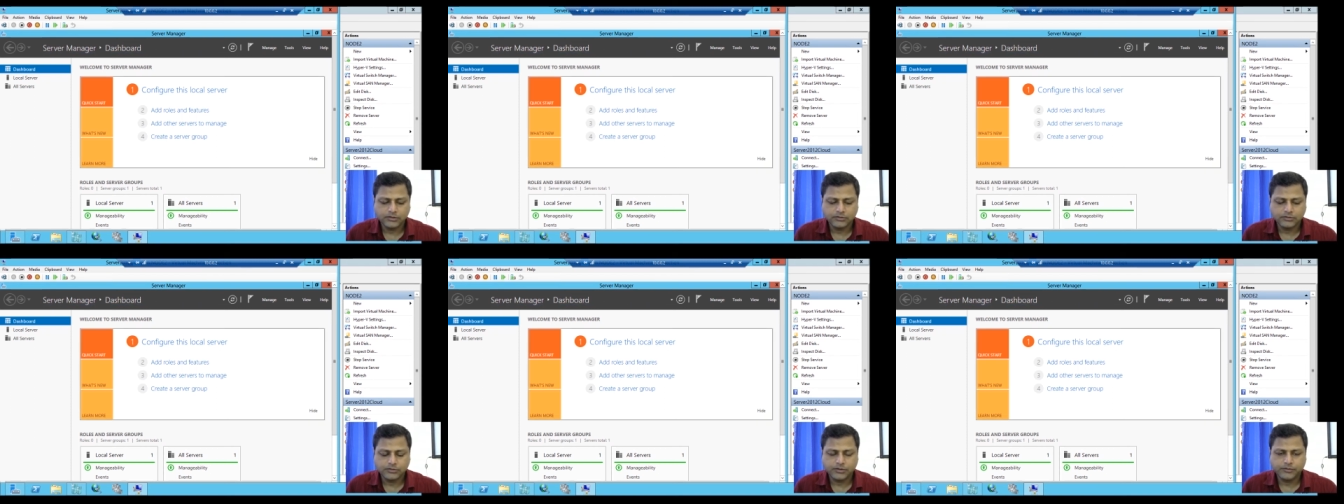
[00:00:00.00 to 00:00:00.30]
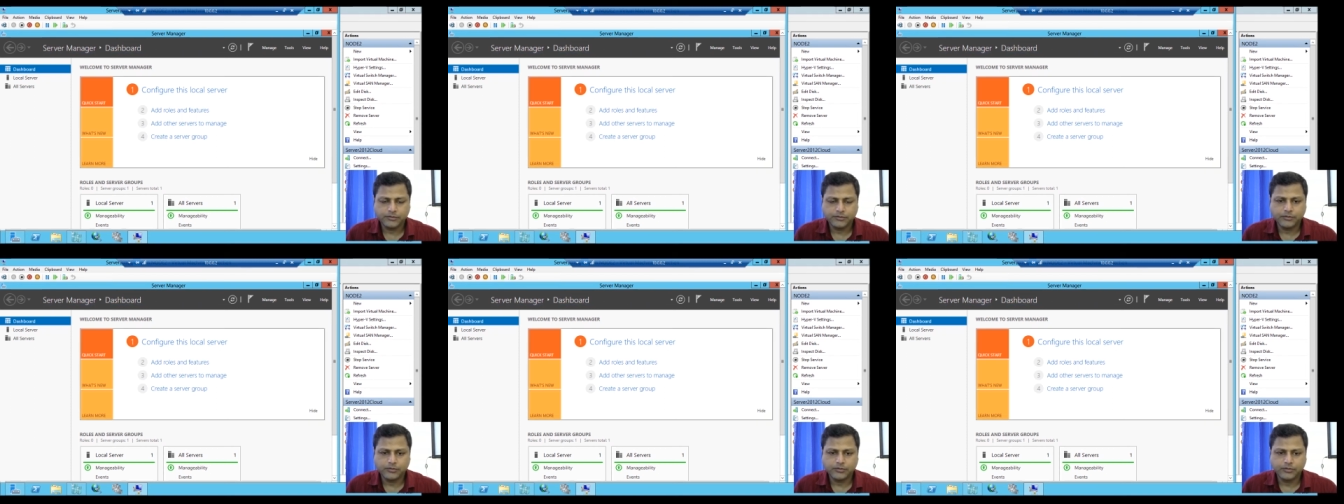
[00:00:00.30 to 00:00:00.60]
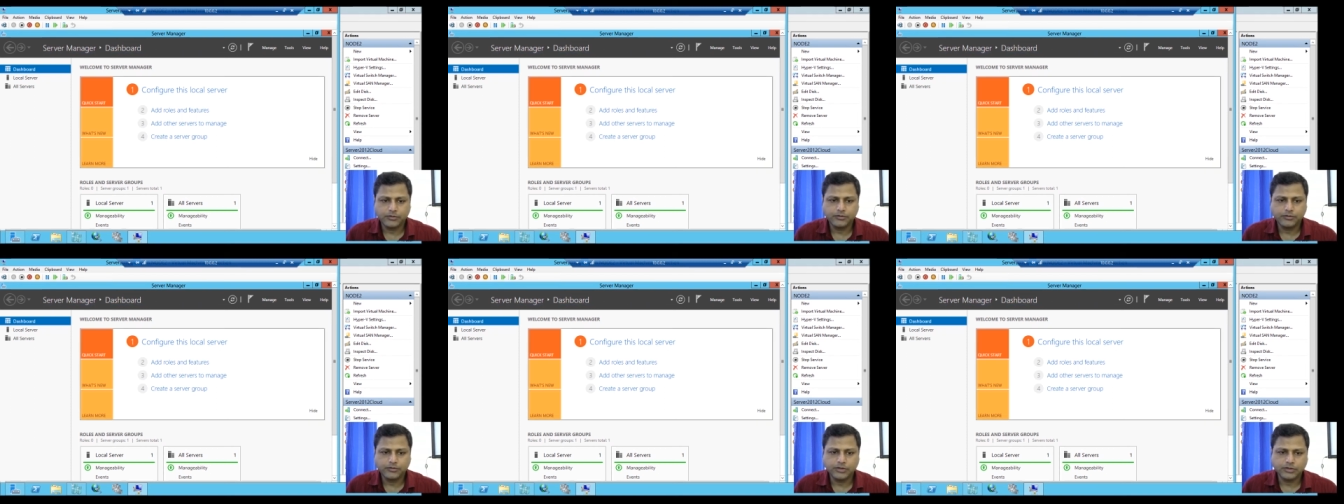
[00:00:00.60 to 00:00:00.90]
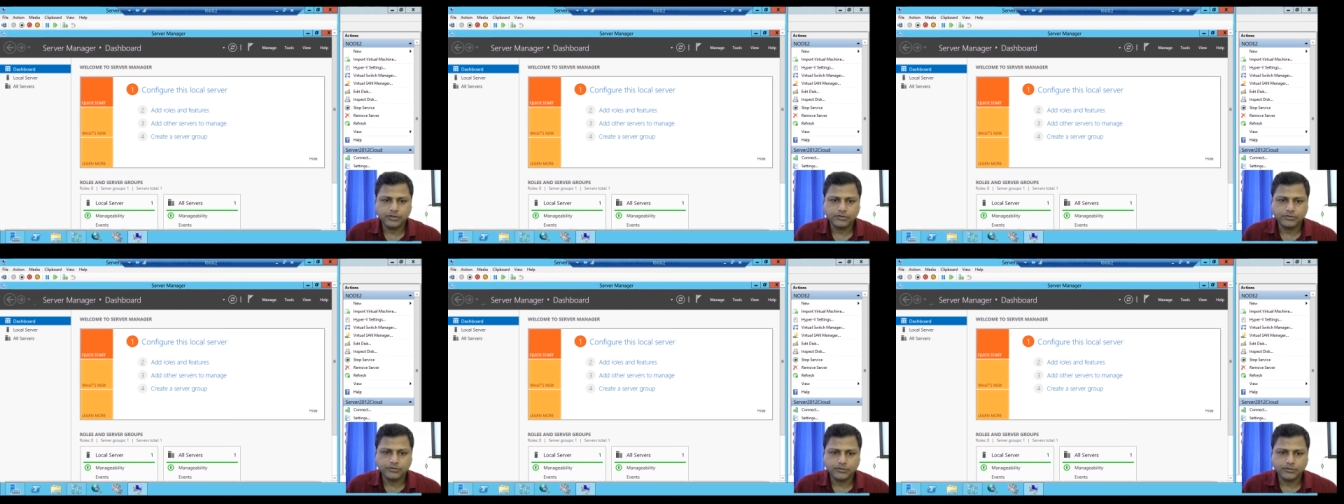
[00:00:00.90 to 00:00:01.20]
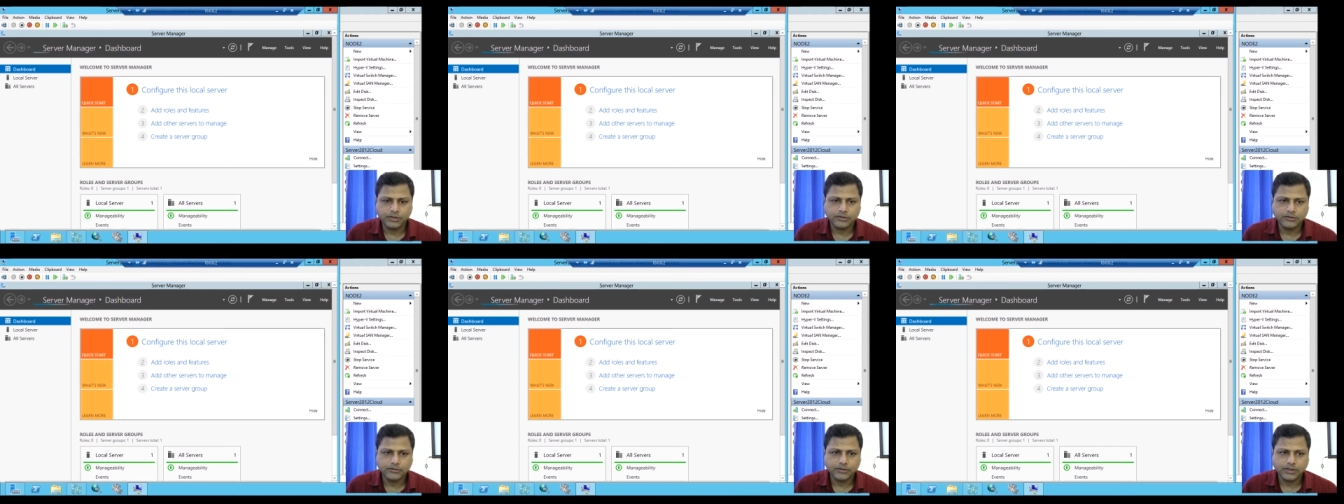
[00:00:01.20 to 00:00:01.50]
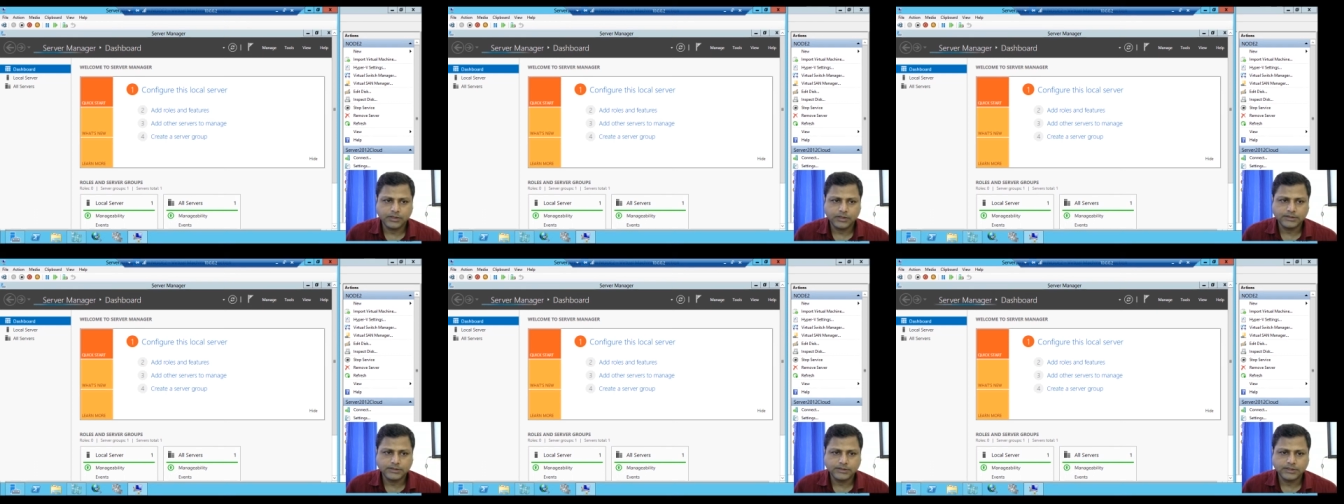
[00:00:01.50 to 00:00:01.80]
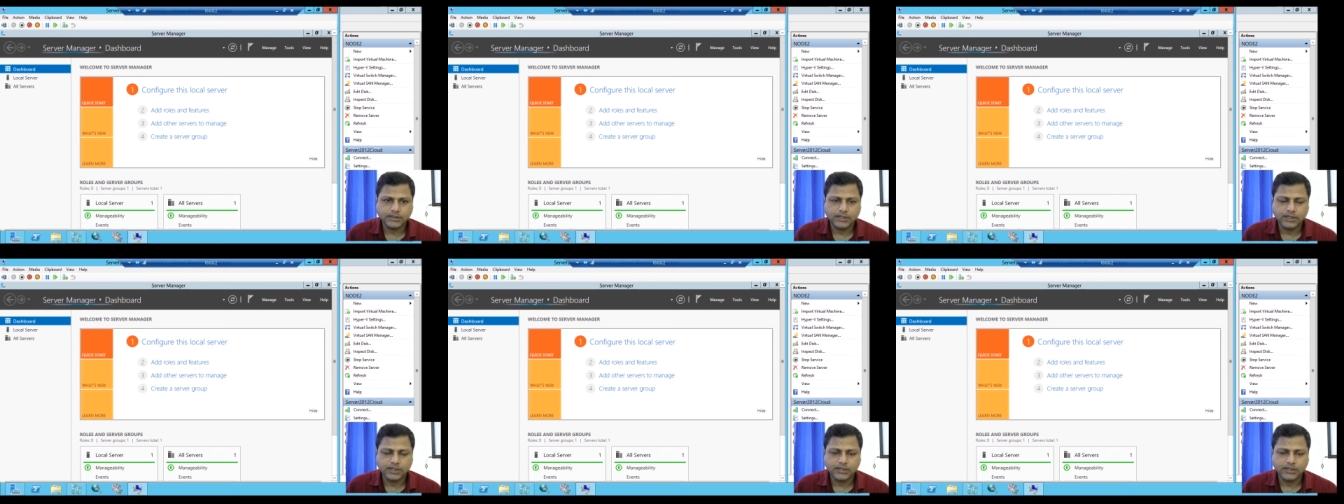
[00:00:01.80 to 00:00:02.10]
So if you go to the storage, you can
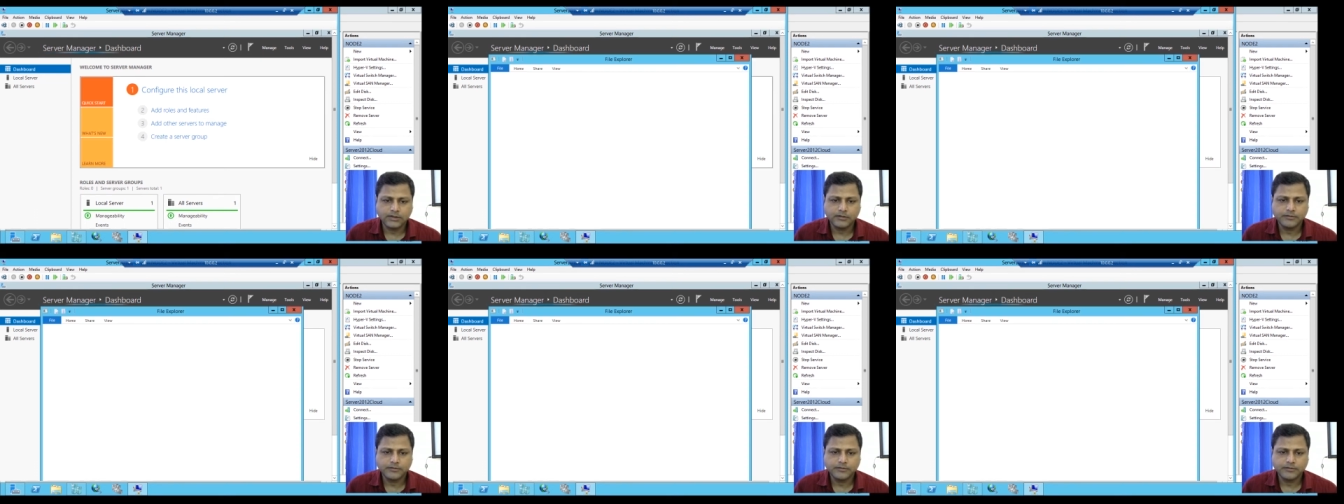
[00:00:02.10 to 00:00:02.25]
see that